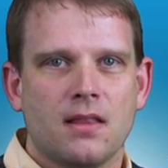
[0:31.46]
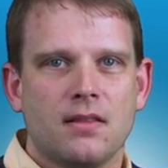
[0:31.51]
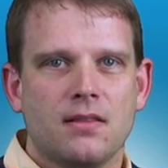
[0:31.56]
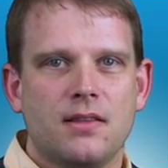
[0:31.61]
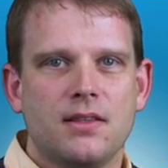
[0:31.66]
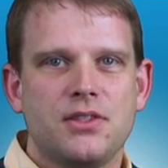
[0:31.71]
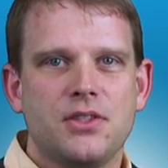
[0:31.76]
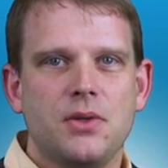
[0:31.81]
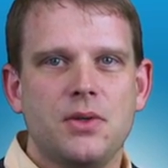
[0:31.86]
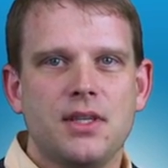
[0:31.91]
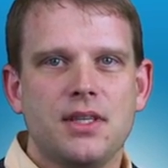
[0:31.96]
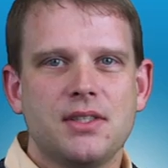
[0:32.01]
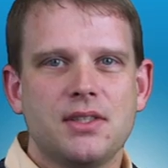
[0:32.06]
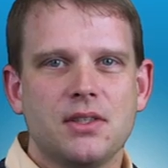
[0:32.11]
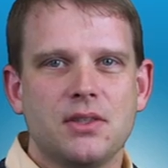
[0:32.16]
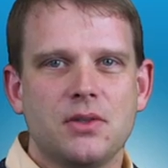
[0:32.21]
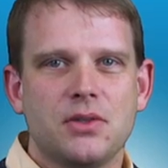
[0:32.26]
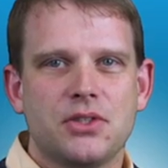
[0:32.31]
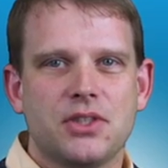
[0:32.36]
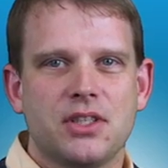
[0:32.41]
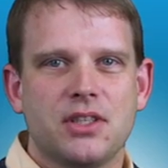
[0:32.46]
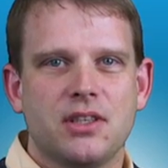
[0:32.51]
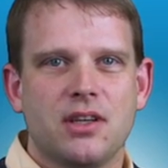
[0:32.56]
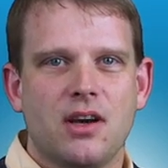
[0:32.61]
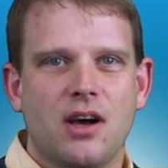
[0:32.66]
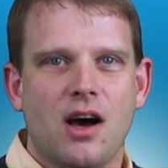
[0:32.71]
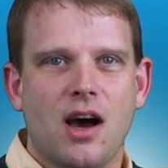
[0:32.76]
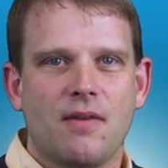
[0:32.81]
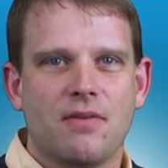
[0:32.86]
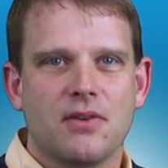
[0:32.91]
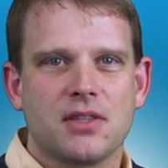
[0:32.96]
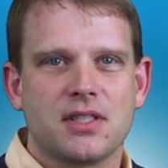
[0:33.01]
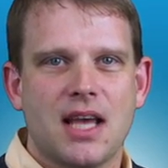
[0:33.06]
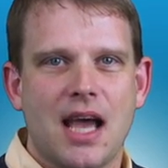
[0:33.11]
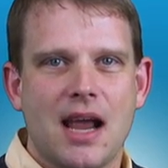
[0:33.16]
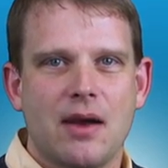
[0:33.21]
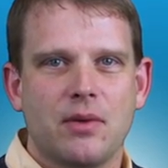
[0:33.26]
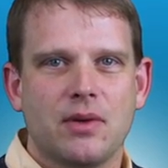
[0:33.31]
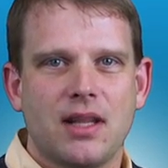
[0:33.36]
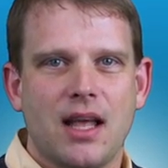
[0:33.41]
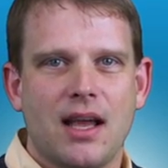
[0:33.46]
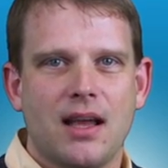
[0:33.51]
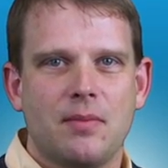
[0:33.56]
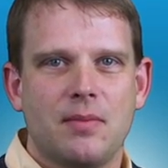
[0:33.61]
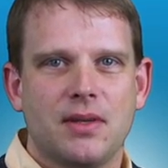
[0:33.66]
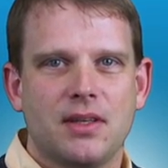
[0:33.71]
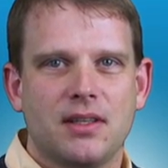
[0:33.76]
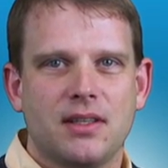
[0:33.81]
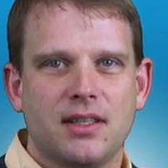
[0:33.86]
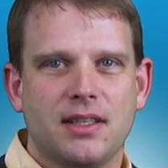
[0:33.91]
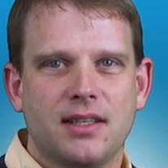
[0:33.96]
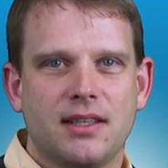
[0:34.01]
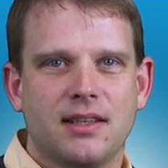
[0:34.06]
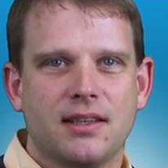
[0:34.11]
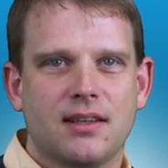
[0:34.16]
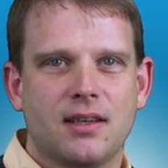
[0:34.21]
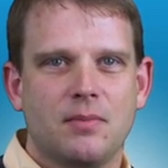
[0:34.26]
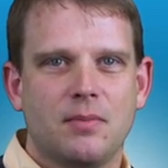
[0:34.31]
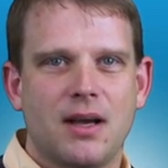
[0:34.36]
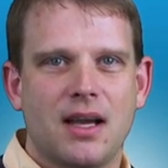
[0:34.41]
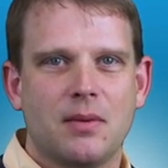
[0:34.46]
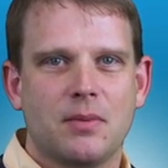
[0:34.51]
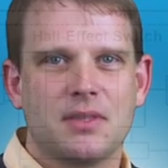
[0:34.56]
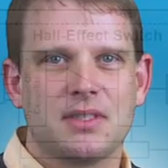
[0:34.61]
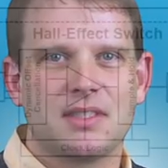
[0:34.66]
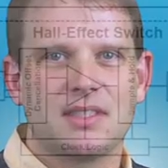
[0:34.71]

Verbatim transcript: This unique solution offers high reliability combined with